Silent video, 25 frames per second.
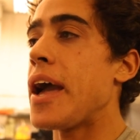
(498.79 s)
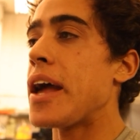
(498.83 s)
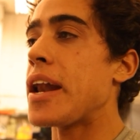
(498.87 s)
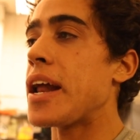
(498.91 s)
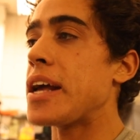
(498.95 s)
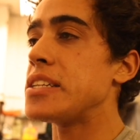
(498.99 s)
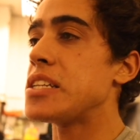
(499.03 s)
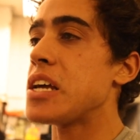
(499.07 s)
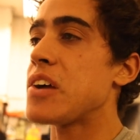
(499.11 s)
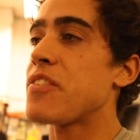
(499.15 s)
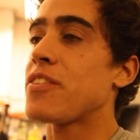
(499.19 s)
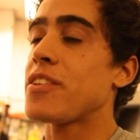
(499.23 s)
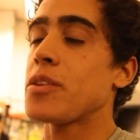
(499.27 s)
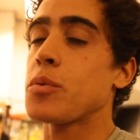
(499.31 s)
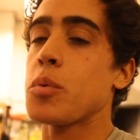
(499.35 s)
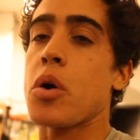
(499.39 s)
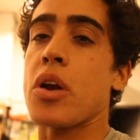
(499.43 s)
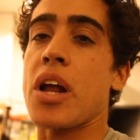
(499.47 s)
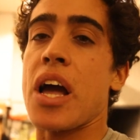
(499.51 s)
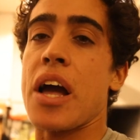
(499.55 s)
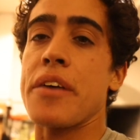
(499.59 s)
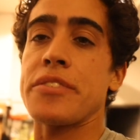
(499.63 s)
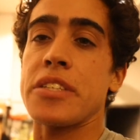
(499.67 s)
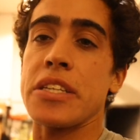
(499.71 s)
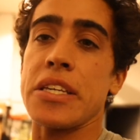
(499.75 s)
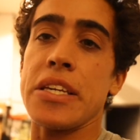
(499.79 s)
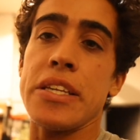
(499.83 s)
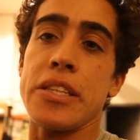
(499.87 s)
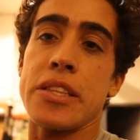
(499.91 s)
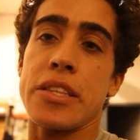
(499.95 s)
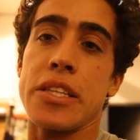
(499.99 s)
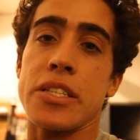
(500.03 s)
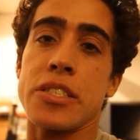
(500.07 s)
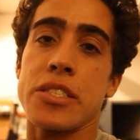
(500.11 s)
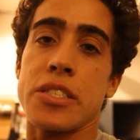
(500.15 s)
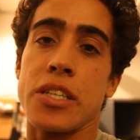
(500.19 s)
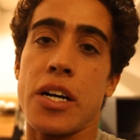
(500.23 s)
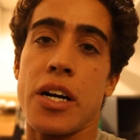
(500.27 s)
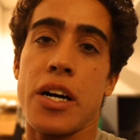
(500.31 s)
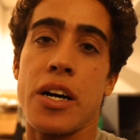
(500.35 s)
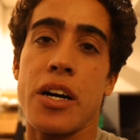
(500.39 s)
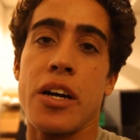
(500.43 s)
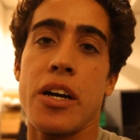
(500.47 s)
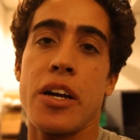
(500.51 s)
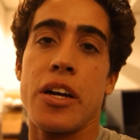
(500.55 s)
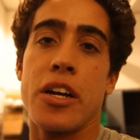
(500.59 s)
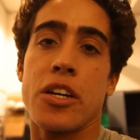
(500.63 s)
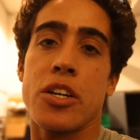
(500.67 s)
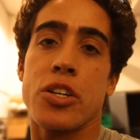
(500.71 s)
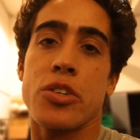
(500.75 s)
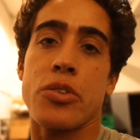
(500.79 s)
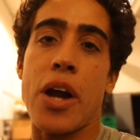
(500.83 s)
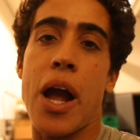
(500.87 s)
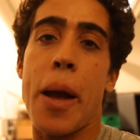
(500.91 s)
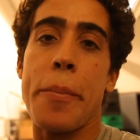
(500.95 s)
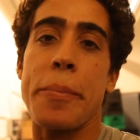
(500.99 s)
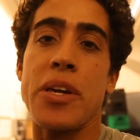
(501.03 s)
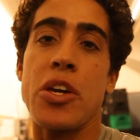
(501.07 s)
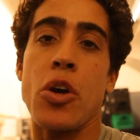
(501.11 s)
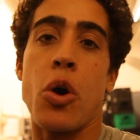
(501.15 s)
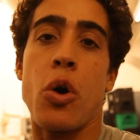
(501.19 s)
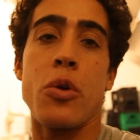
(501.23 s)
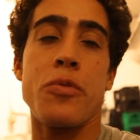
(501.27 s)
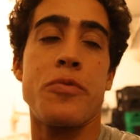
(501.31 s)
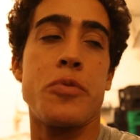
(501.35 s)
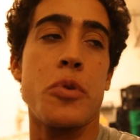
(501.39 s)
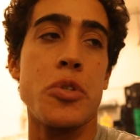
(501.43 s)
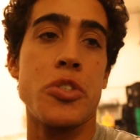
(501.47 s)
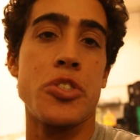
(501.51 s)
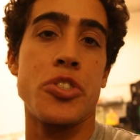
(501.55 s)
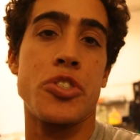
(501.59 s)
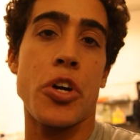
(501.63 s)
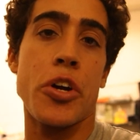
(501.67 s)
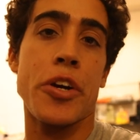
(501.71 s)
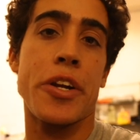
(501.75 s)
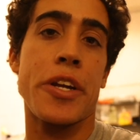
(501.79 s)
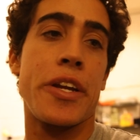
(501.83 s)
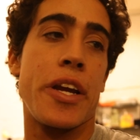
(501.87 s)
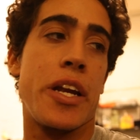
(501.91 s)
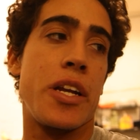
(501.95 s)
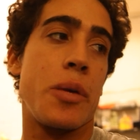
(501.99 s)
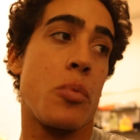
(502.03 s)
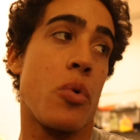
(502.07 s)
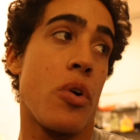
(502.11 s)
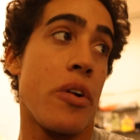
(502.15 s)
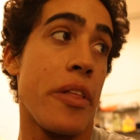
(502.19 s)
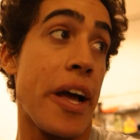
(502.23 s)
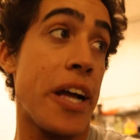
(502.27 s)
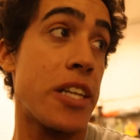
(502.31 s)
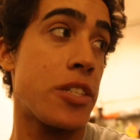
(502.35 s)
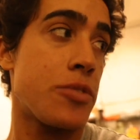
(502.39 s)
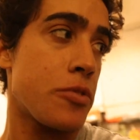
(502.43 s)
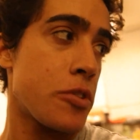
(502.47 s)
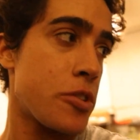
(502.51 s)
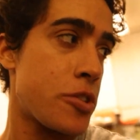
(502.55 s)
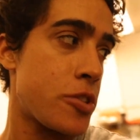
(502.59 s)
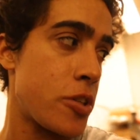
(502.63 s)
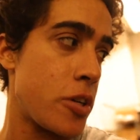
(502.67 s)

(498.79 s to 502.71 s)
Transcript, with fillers: And I definitely won't have to eat this crappy Whole Foods jerky anymore, that's for